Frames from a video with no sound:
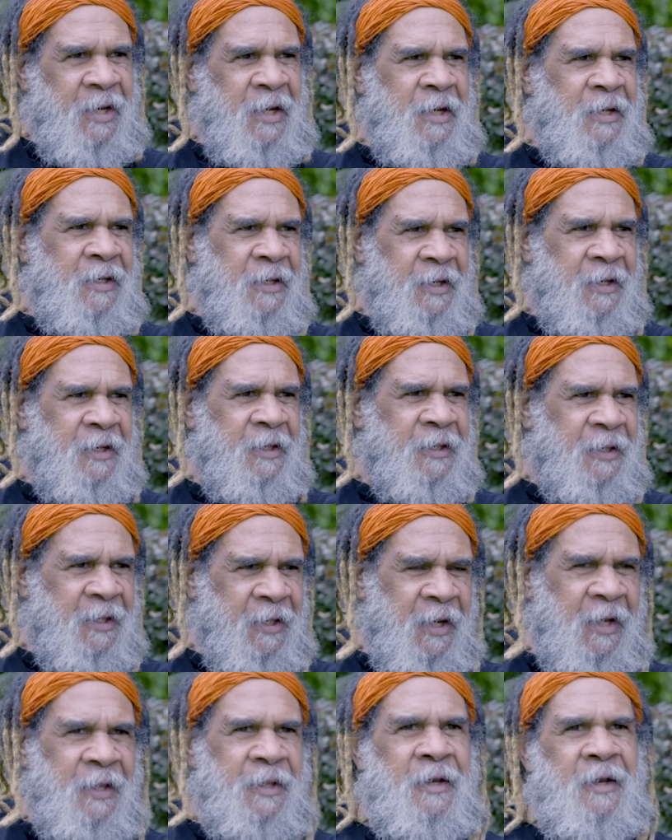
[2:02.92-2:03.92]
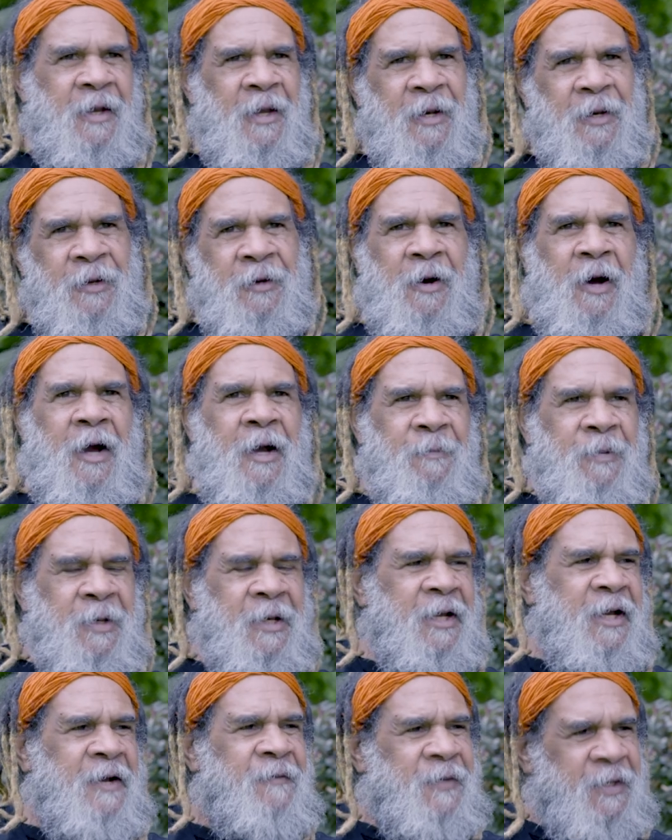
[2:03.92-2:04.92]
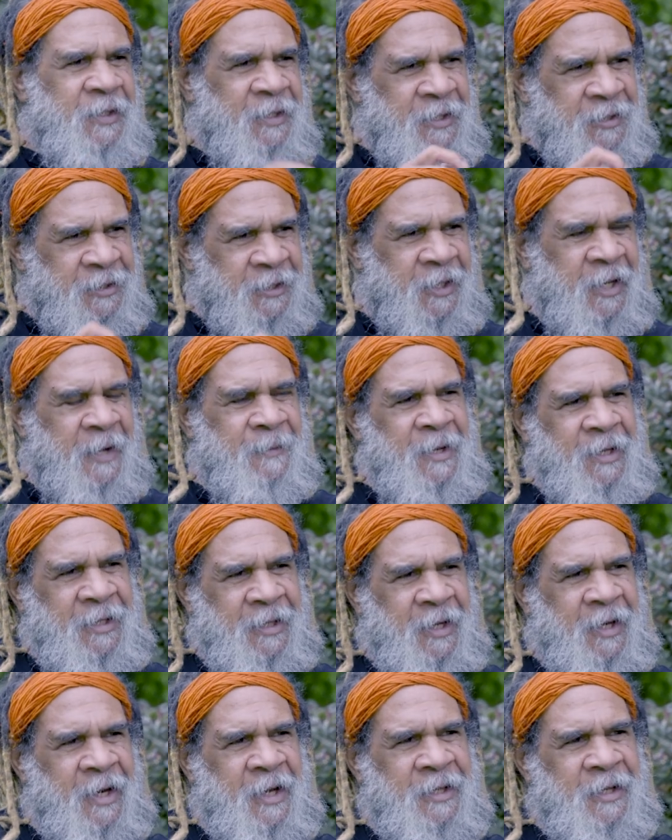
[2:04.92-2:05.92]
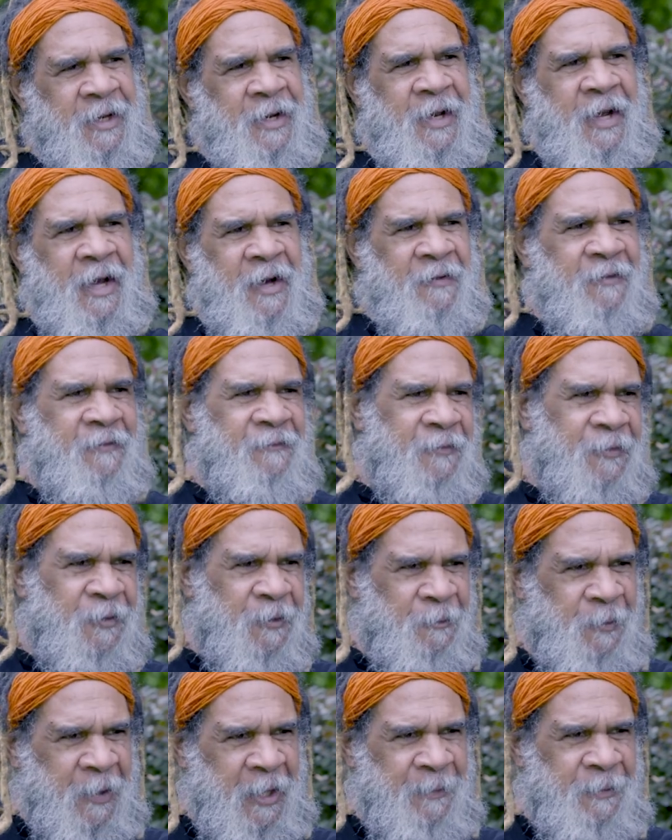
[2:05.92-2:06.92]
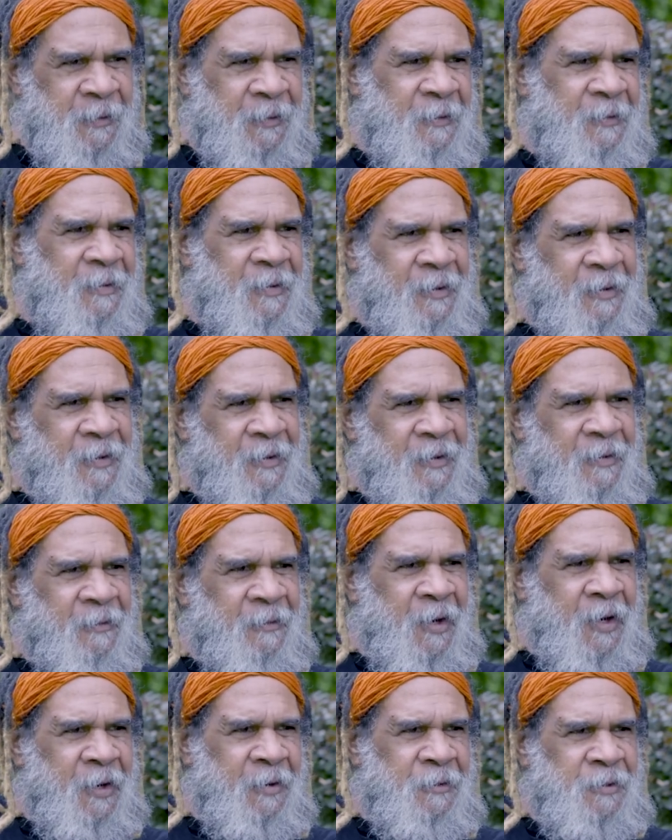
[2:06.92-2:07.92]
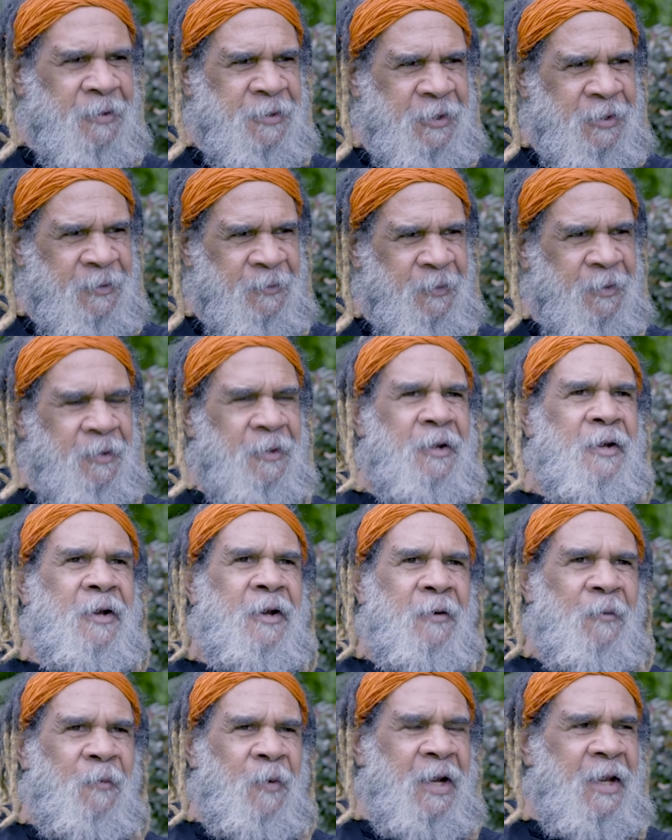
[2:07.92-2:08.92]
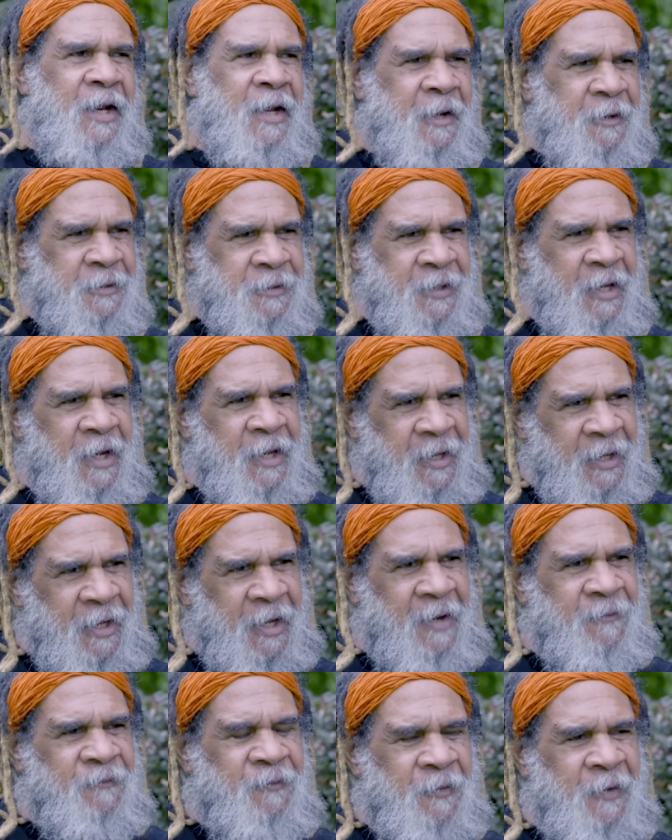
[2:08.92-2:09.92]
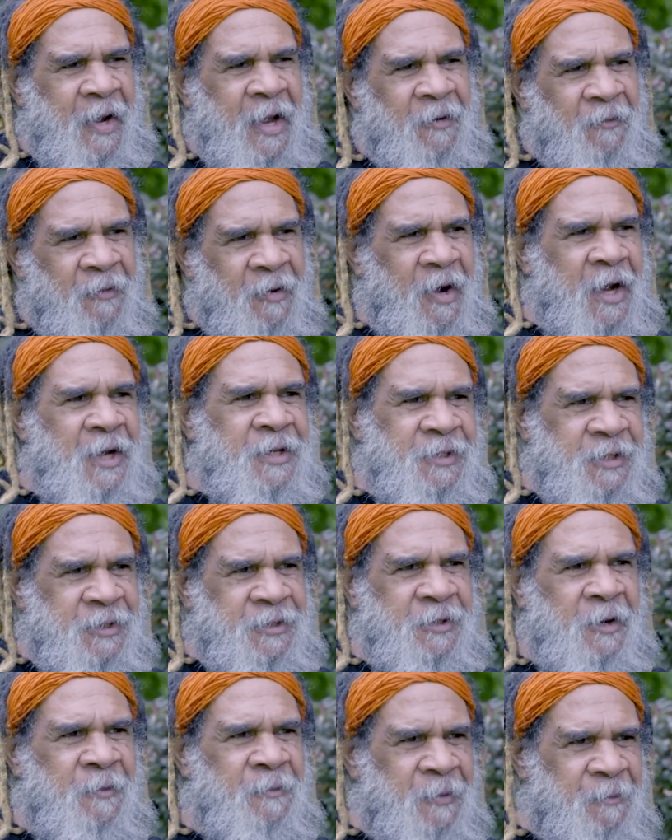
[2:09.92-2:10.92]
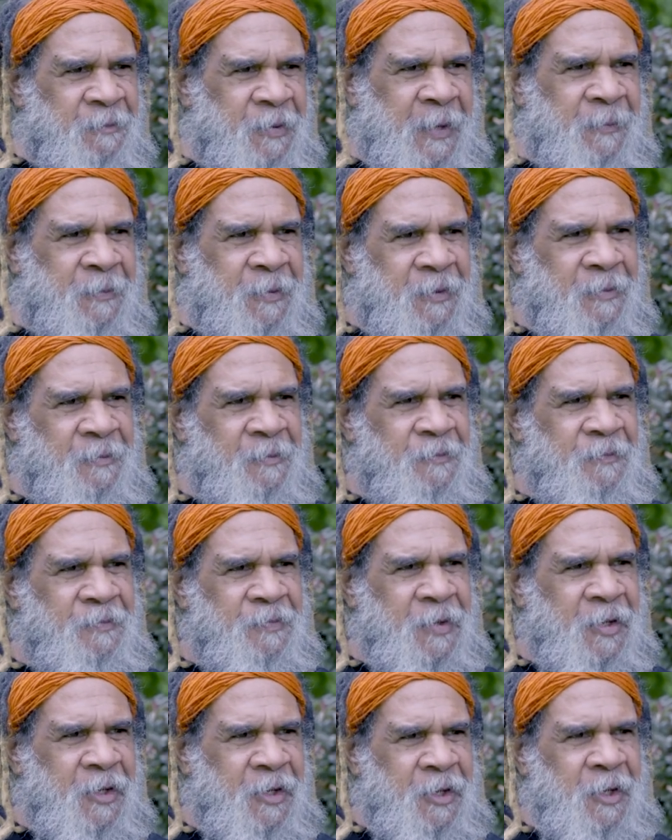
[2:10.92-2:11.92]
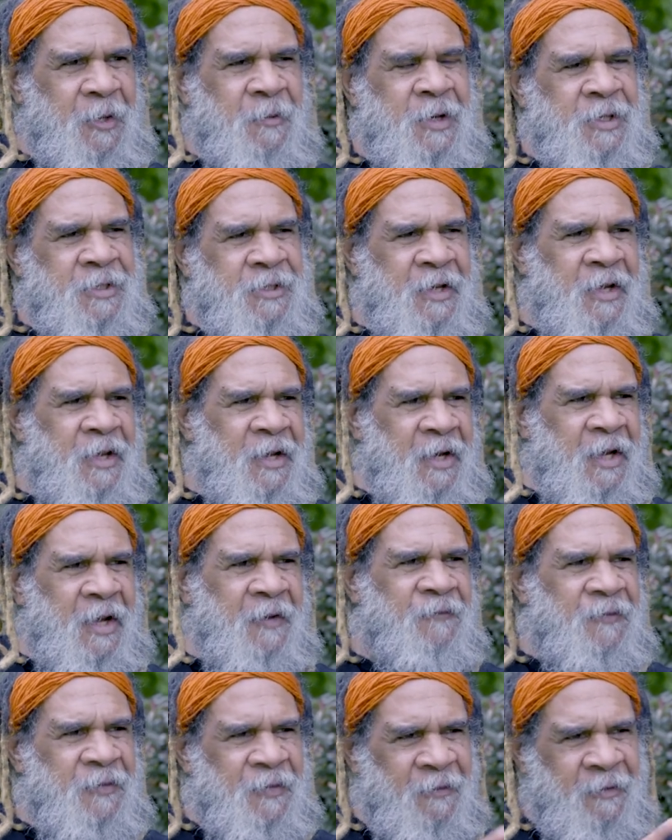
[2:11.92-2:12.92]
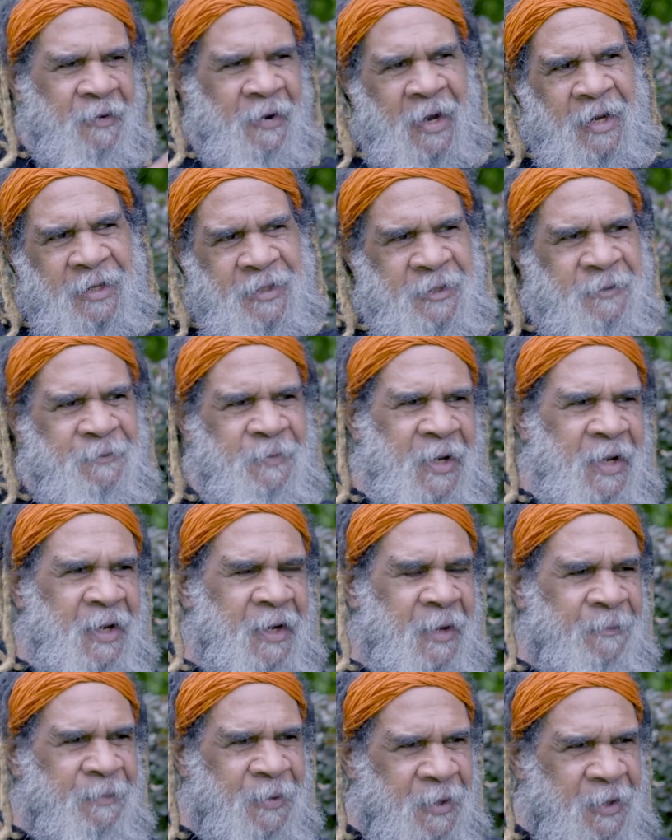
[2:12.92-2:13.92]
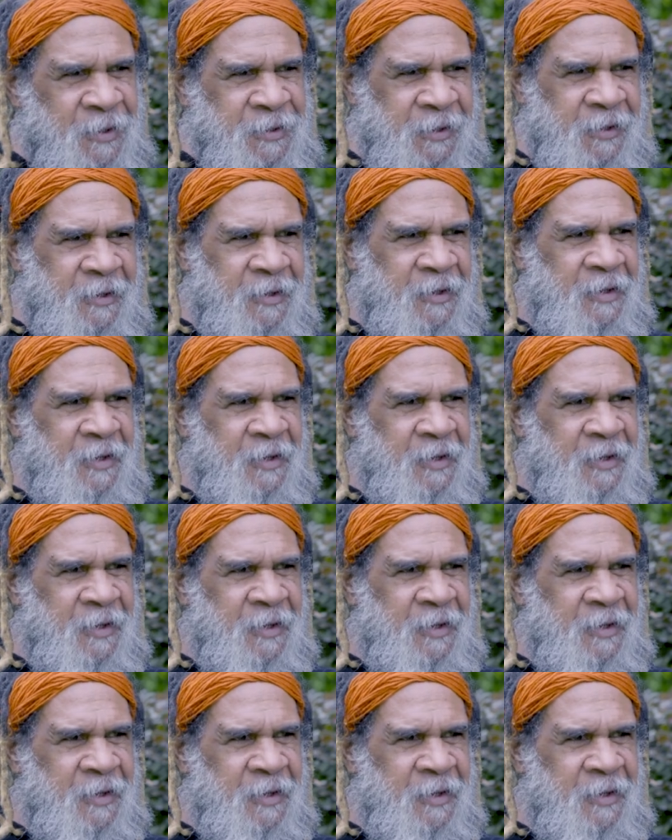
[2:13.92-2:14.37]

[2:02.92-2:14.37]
need to heal together. Look, I believe that there's a coming together now of all people right across this world. We are now standing up for our rights as sovereign people. You are standing up for the rights as being a person,